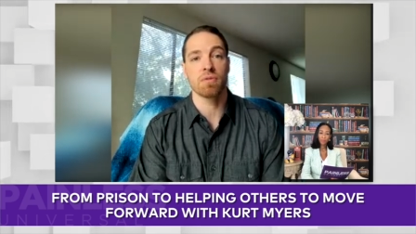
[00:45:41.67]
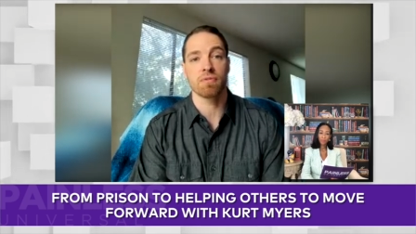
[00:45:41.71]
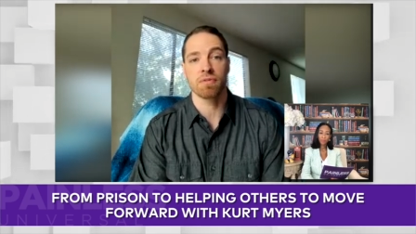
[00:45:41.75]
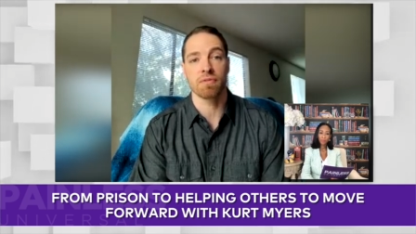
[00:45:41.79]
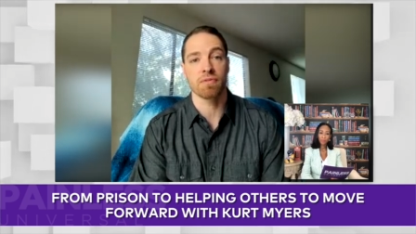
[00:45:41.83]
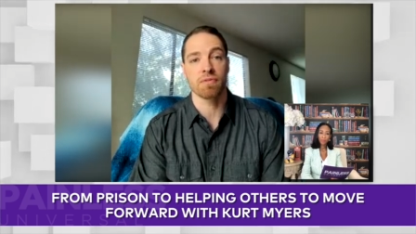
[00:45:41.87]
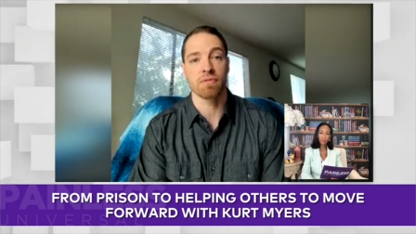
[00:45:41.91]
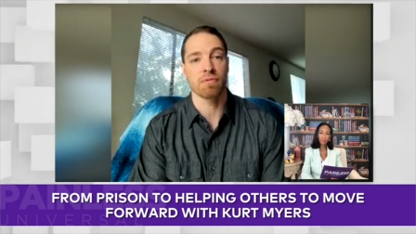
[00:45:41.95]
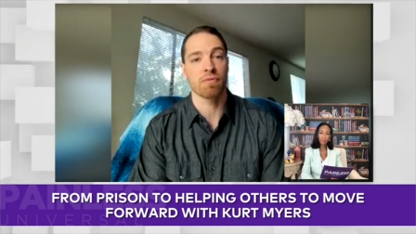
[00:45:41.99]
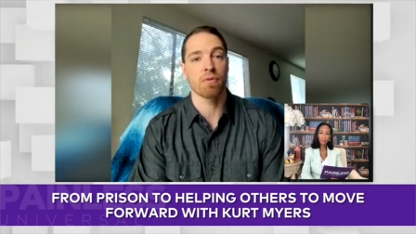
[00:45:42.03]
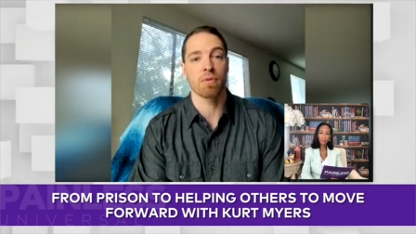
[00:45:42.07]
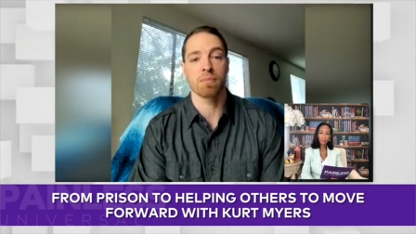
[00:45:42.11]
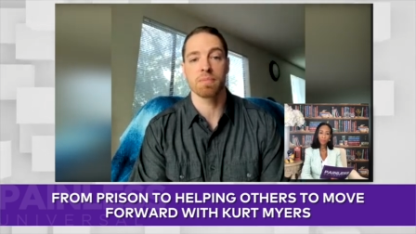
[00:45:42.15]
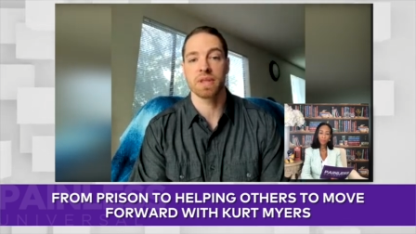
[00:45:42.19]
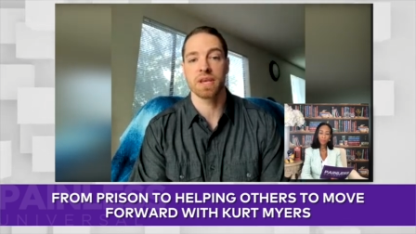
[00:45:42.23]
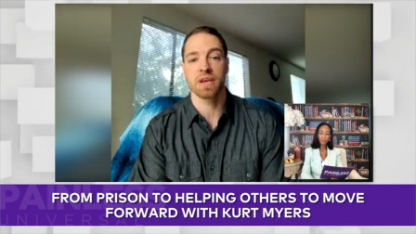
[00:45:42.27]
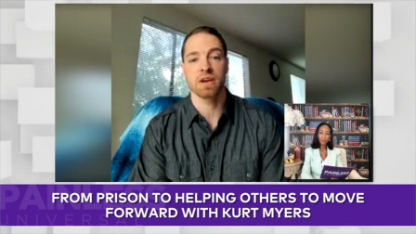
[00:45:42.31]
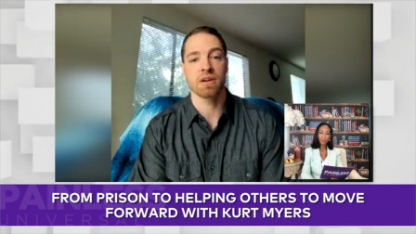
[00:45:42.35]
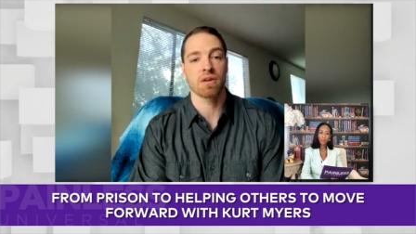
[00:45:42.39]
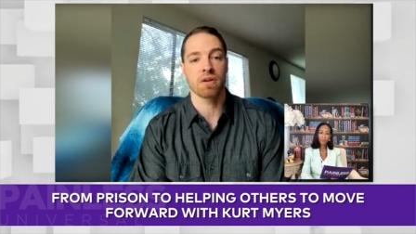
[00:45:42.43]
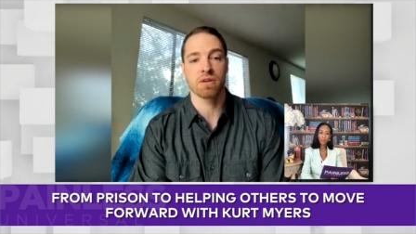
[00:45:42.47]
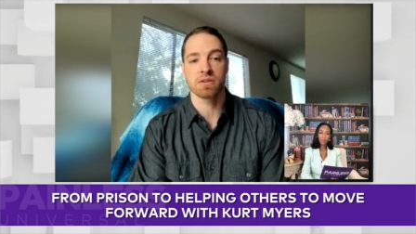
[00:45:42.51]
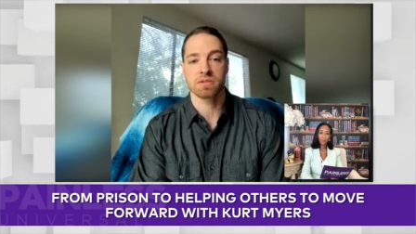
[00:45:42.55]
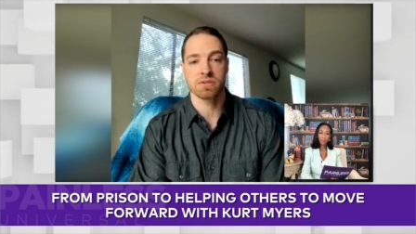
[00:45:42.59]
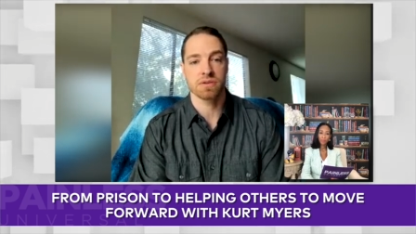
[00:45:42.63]
for formerly
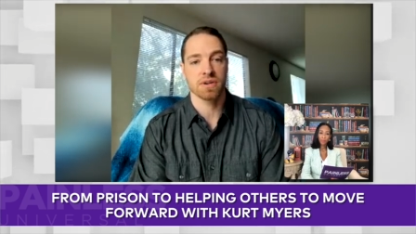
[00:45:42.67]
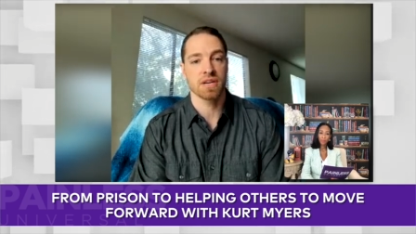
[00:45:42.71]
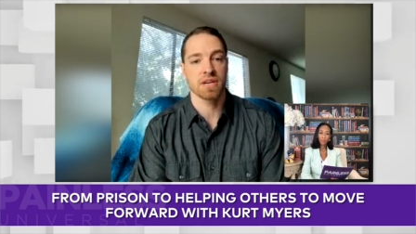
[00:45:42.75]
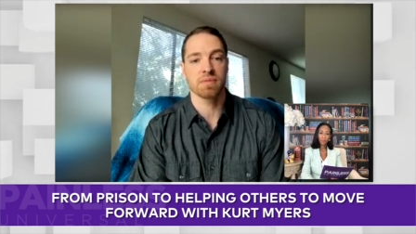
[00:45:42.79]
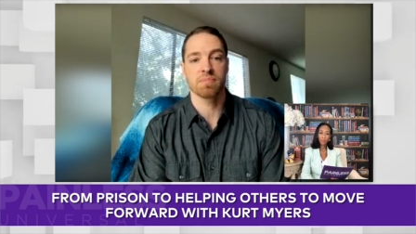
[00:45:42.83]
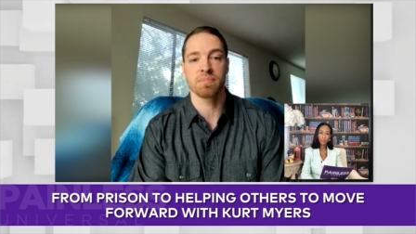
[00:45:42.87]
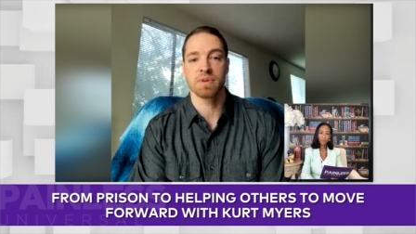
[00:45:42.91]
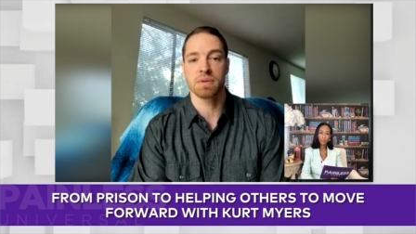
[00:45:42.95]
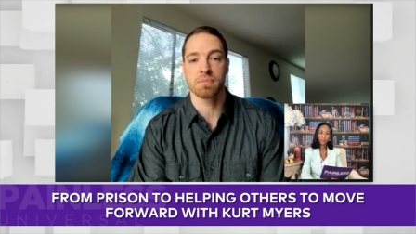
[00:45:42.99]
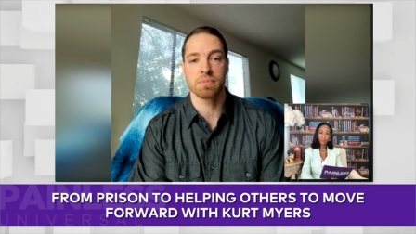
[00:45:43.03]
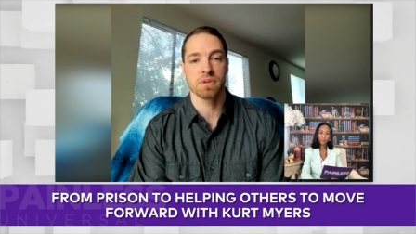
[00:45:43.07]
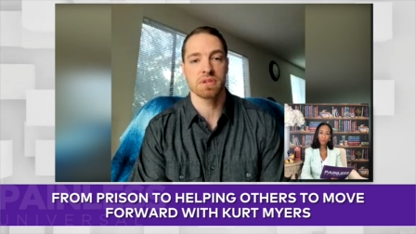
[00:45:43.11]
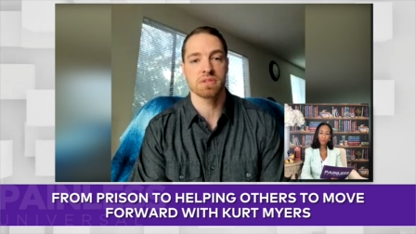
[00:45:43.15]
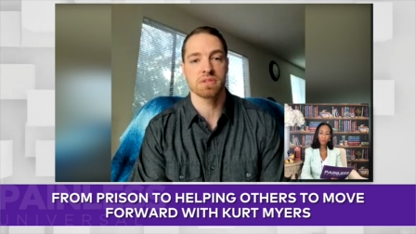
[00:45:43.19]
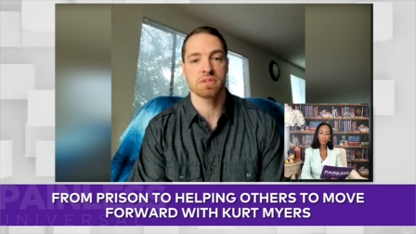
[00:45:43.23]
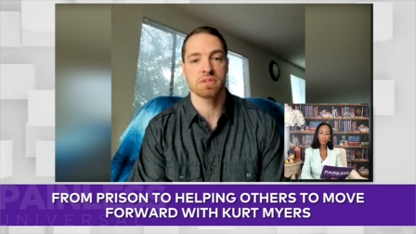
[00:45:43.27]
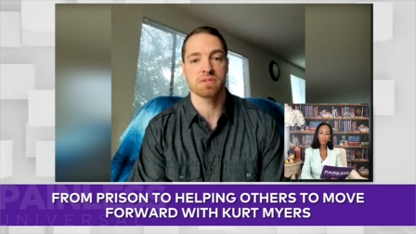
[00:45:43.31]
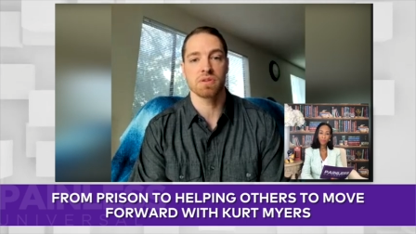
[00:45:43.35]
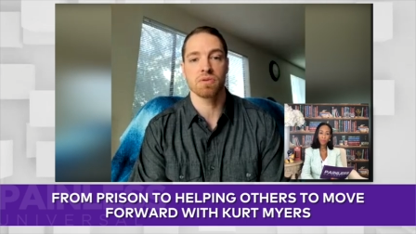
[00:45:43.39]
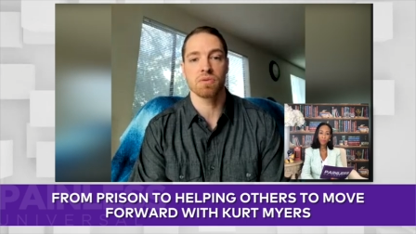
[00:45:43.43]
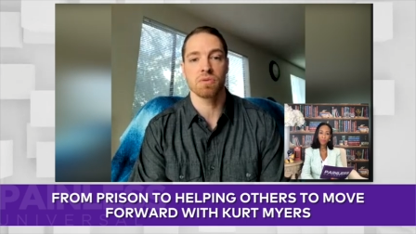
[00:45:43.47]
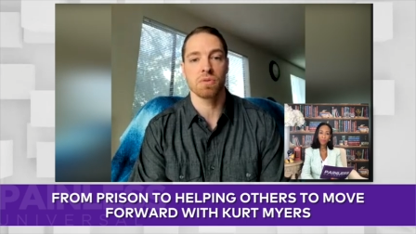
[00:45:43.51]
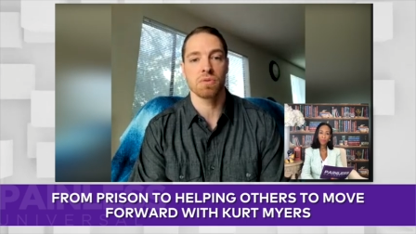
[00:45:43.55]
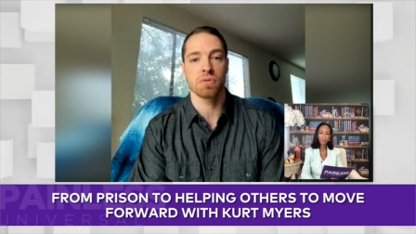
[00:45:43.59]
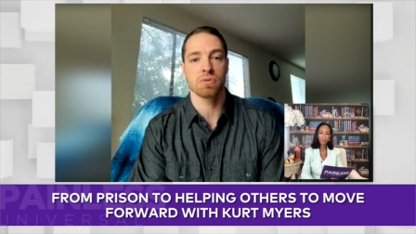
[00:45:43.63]
incarcerated people as a
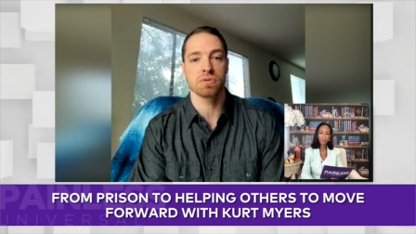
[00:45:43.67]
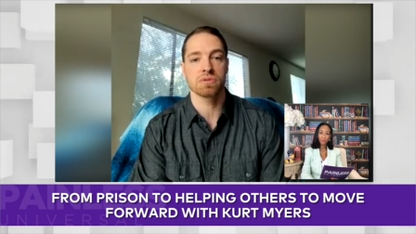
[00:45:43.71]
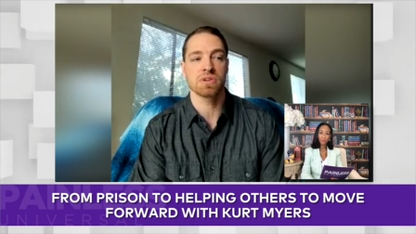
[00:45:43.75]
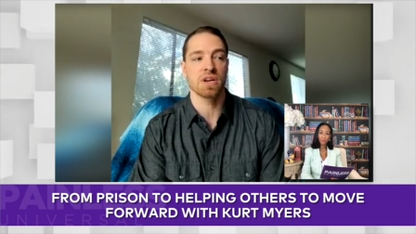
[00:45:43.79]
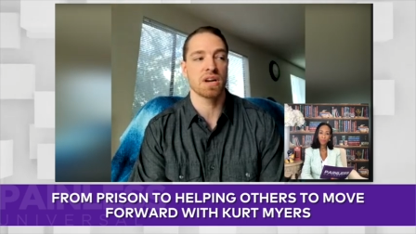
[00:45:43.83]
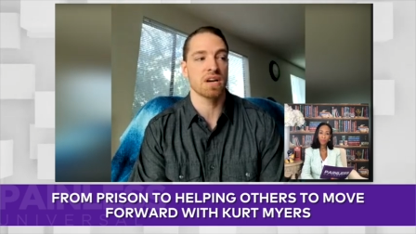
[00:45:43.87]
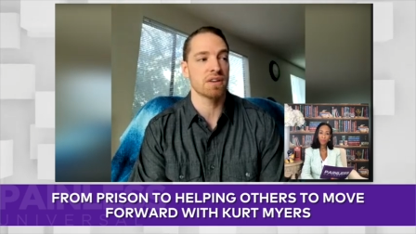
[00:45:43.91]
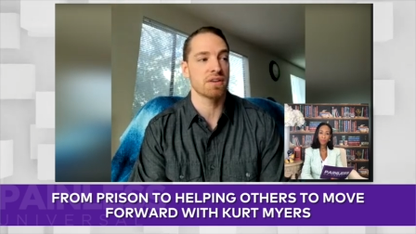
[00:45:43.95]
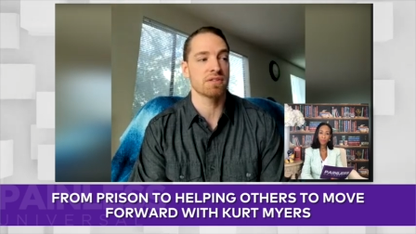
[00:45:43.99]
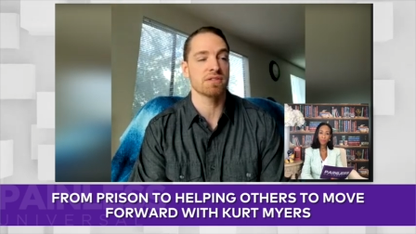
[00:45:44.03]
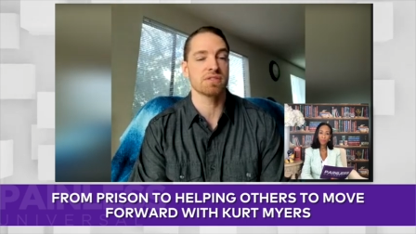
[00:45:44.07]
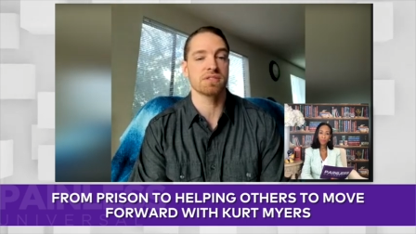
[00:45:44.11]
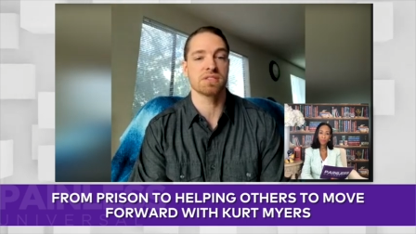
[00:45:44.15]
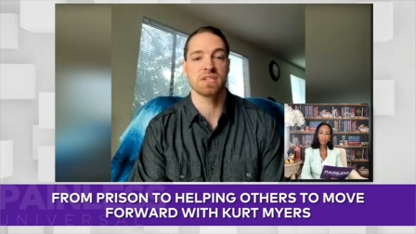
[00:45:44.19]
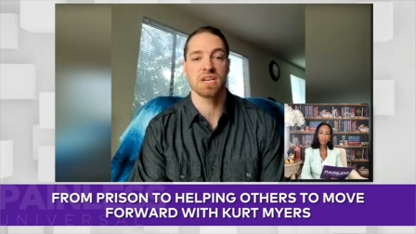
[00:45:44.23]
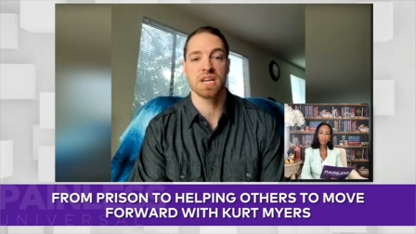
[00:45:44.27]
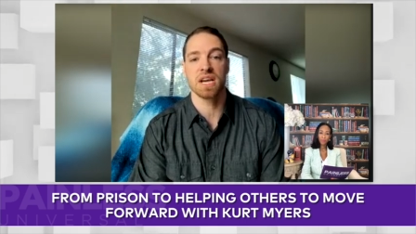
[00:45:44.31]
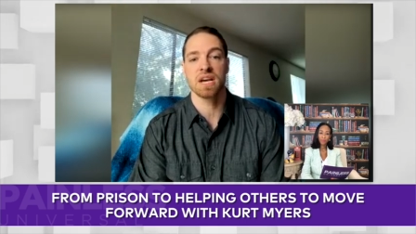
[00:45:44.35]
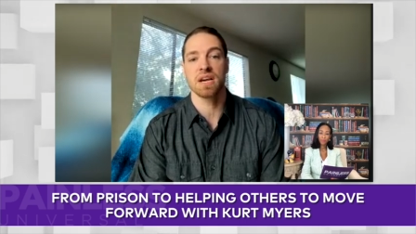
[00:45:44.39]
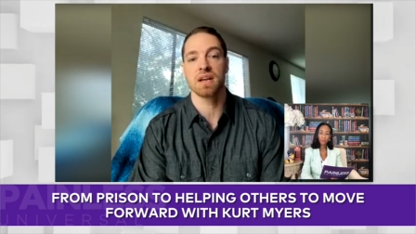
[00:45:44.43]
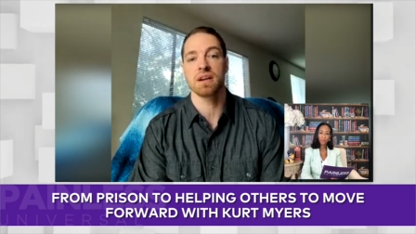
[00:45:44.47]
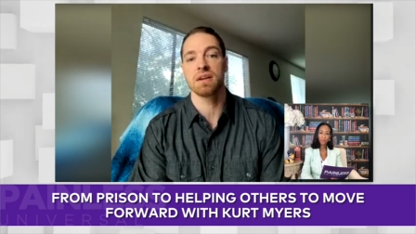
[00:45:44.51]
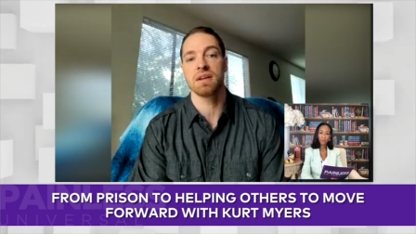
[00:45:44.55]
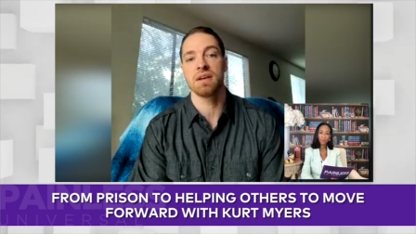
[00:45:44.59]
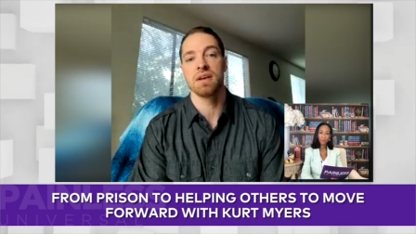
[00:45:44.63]
whole, to understand